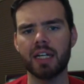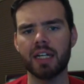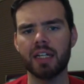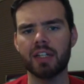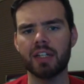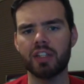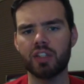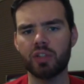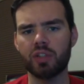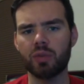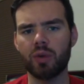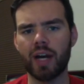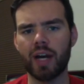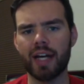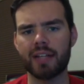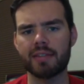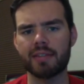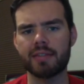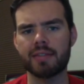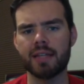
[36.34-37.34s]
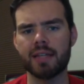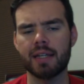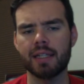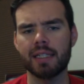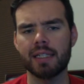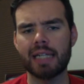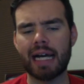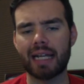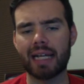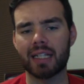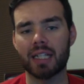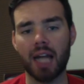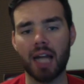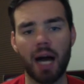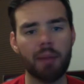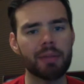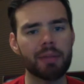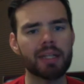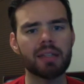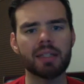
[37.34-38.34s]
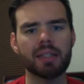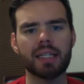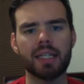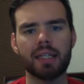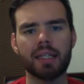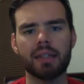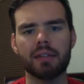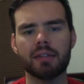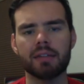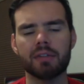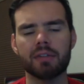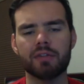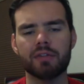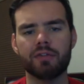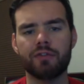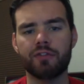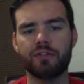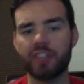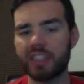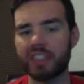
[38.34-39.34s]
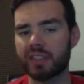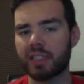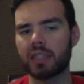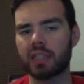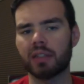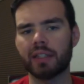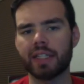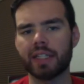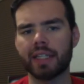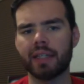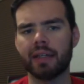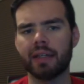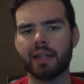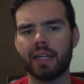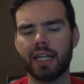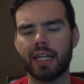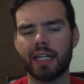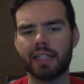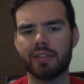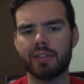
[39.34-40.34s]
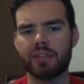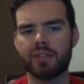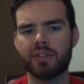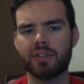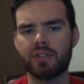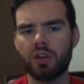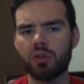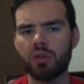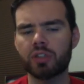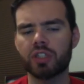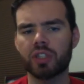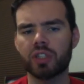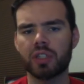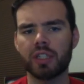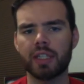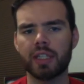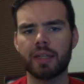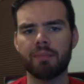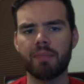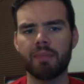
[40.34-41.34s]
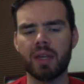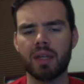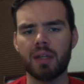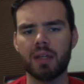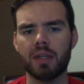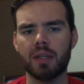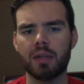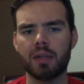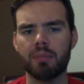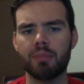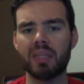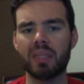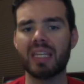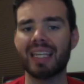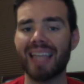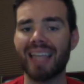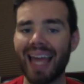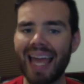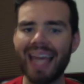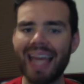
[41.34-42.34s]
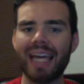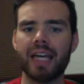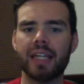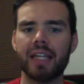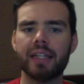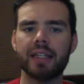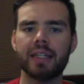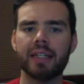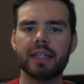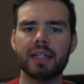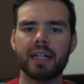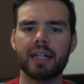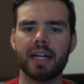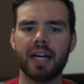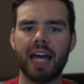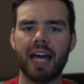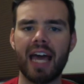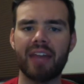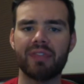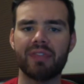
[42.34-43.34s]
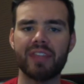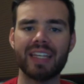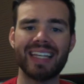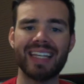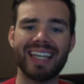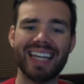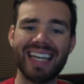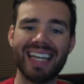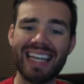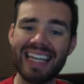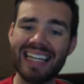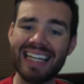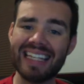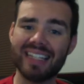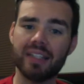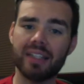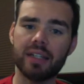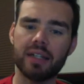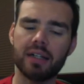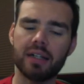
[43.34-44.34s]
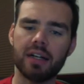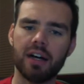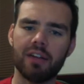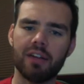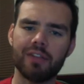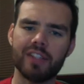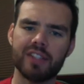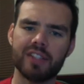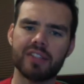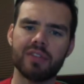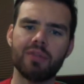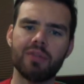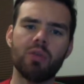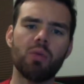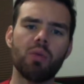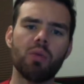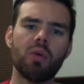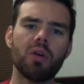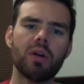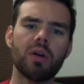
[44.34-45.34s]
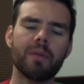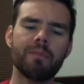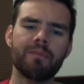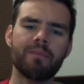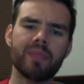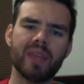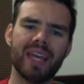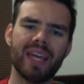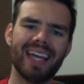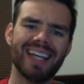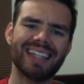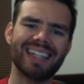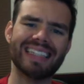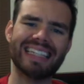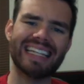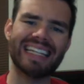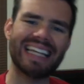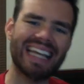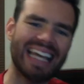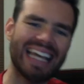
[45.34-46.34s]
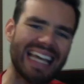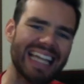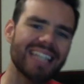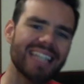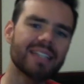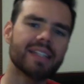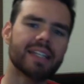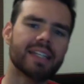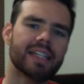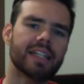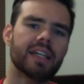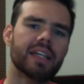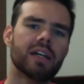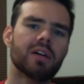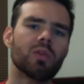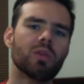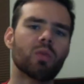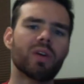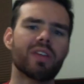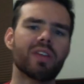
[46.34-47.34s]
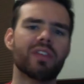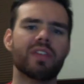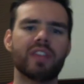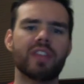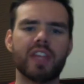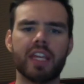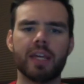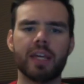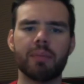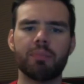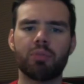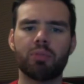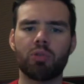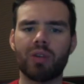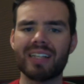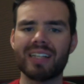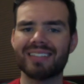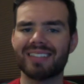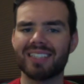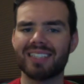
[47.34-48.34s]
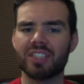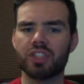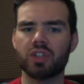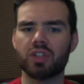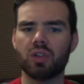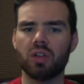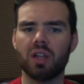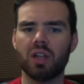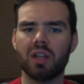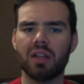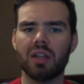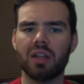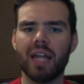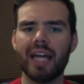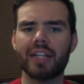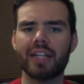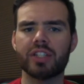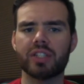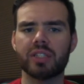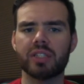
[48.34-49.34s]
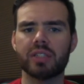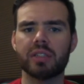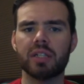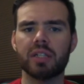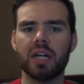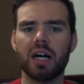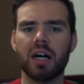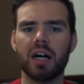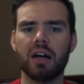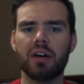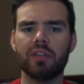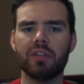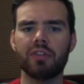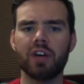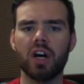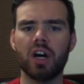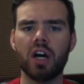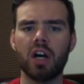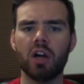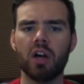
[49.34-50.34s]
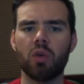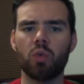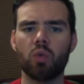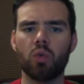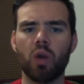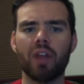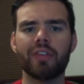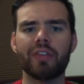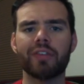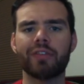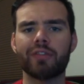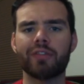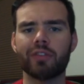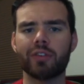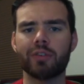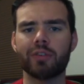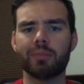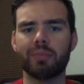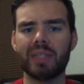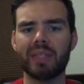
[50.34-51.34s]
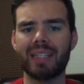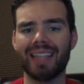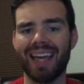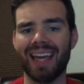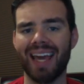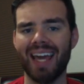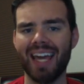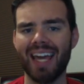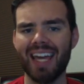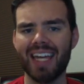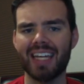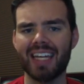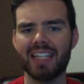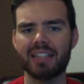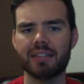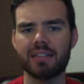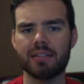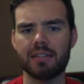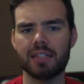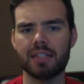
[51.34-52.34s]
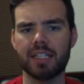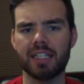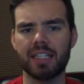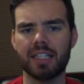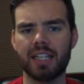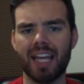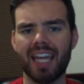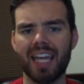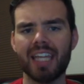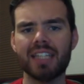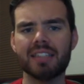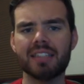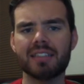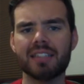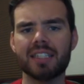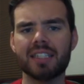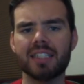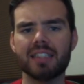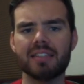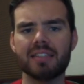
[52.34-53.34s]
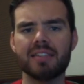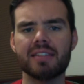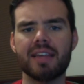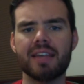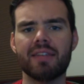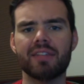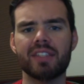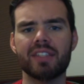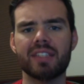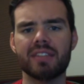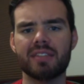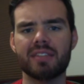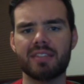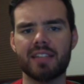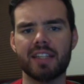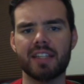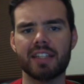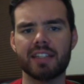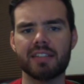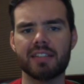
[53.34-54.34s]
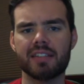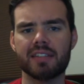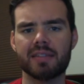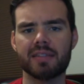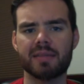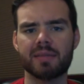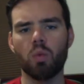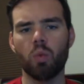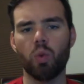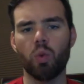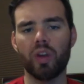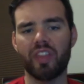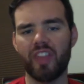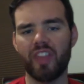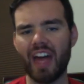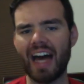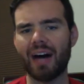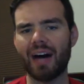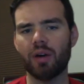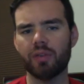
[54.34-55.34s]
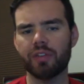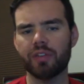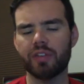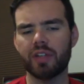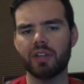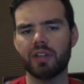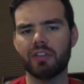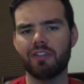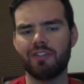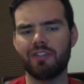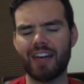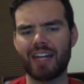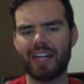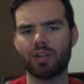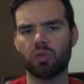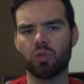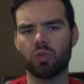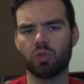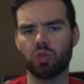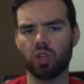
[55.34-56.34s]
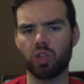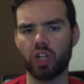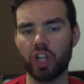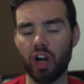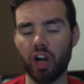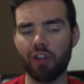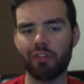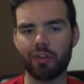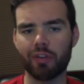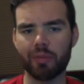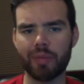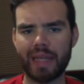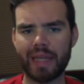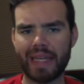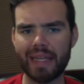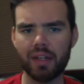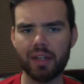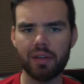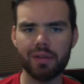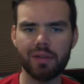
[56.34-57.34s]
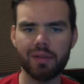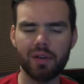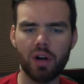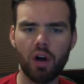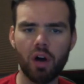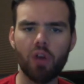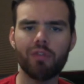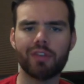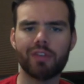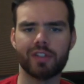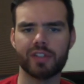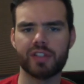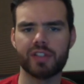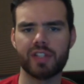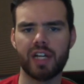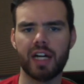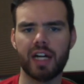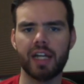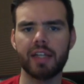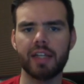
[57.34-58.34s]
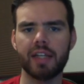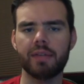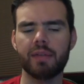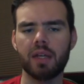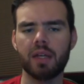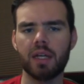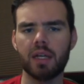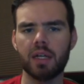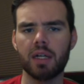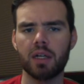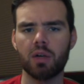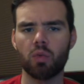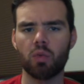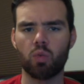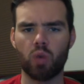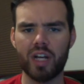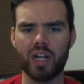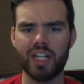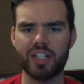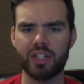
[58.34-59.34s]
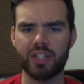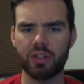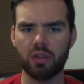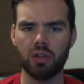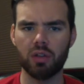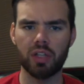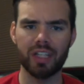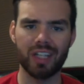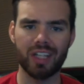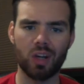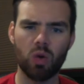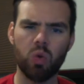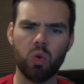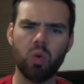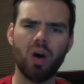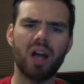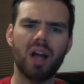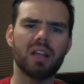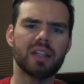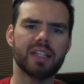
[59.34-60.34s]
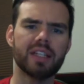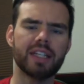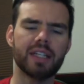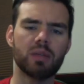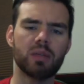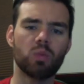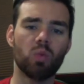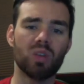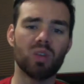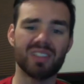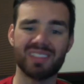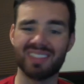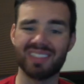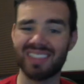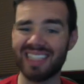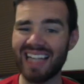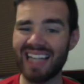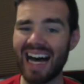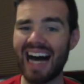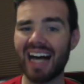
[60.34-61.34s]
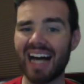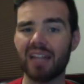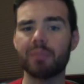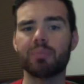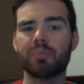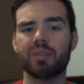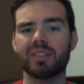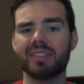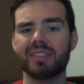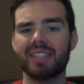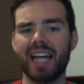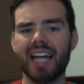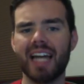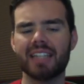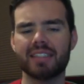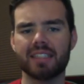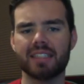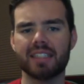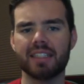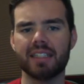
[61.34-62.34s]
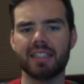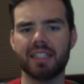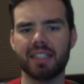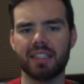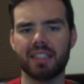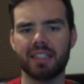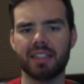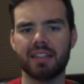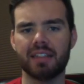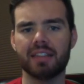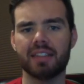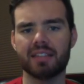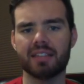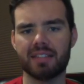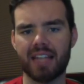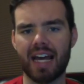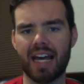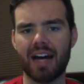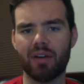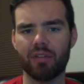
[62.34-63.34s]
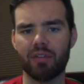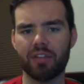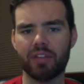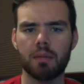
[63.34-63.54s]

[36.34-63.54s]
U.S. economically, physically, and socially began at the end of the Civil War and ended with the presidential election of Rutherford B. Hayes in 1876. Without federal government oversight, racial equality was not protected in the South.